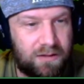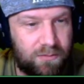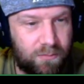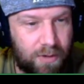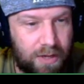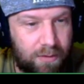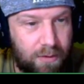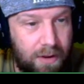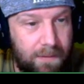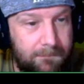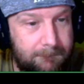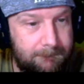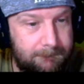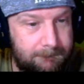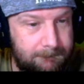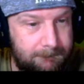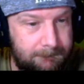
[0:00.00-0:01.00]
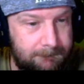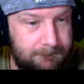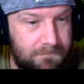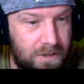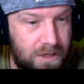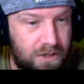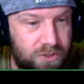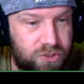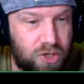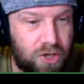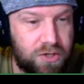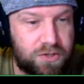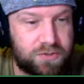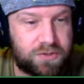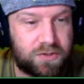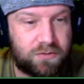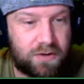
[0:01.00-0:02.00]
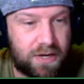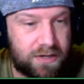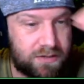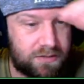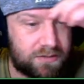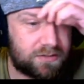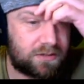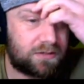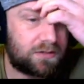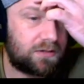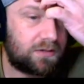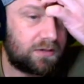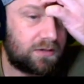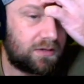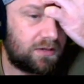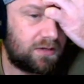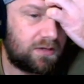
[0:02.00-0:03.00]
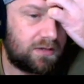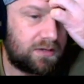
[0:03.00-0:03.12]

Wait, what? Chargers and Raiders. Char- now, that's going to be a